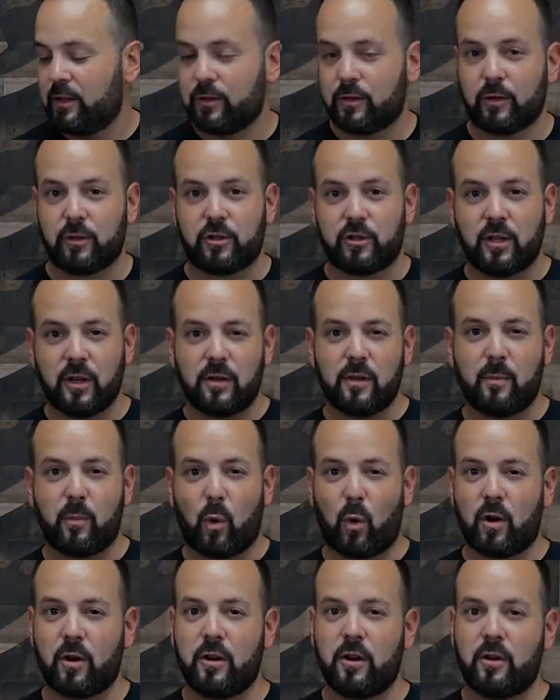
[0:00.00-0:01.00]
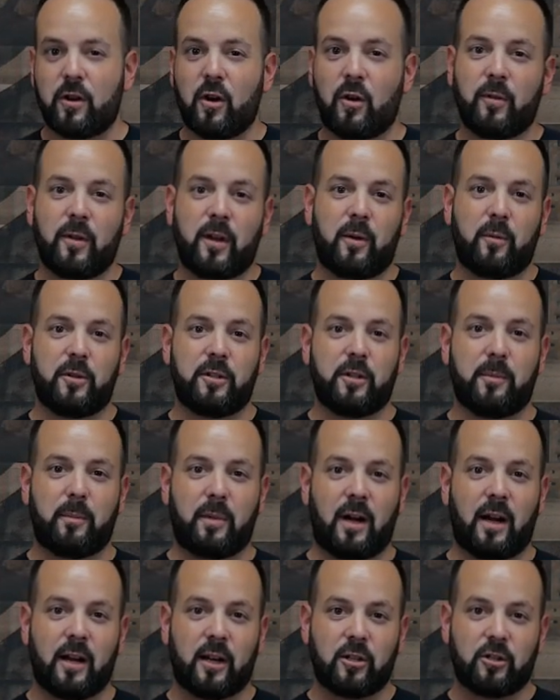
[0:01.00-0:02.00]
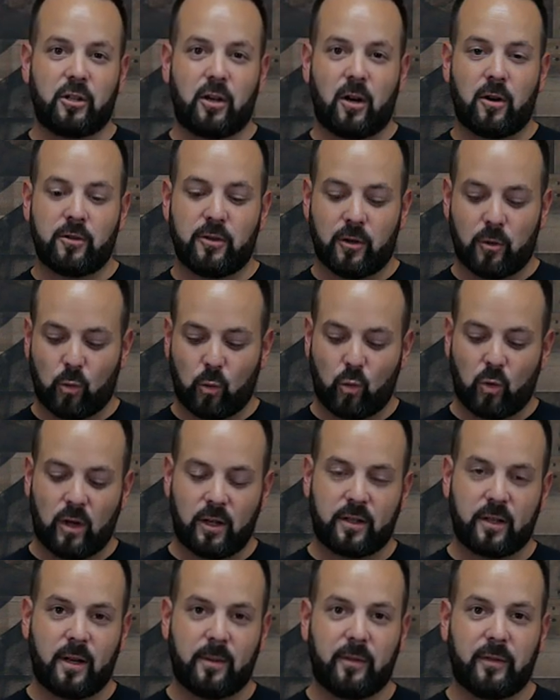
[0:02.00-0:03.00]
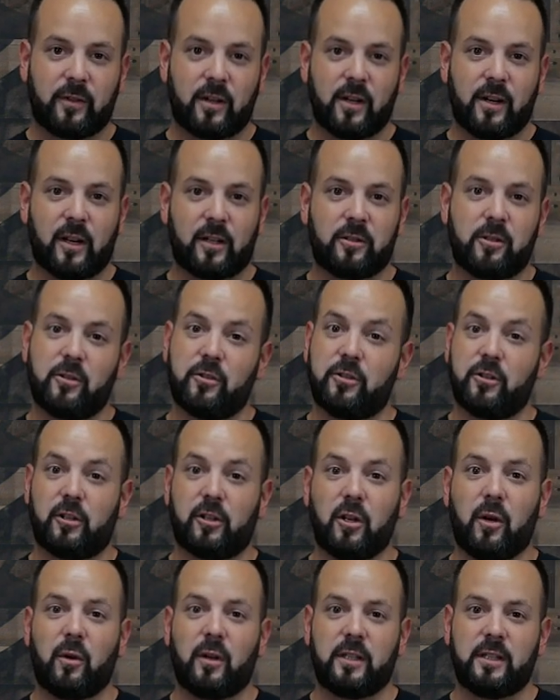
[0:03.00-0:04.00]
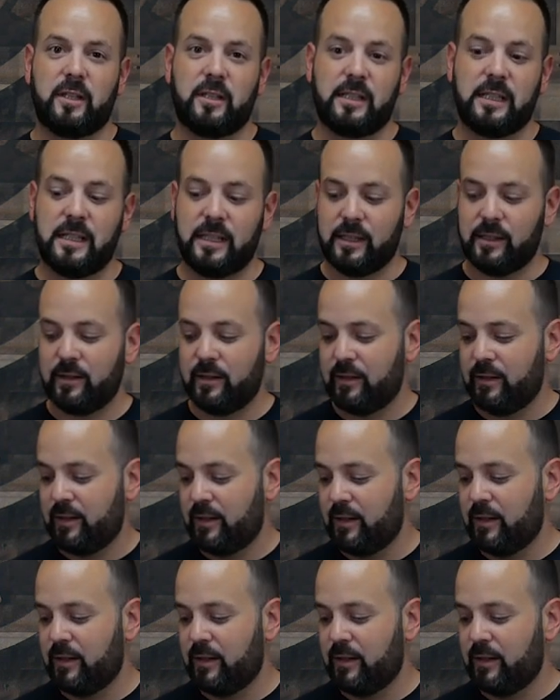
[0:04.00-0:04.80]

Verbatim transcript: So it's just important to know that when you're buying a charger, what type of connectors you're going to need.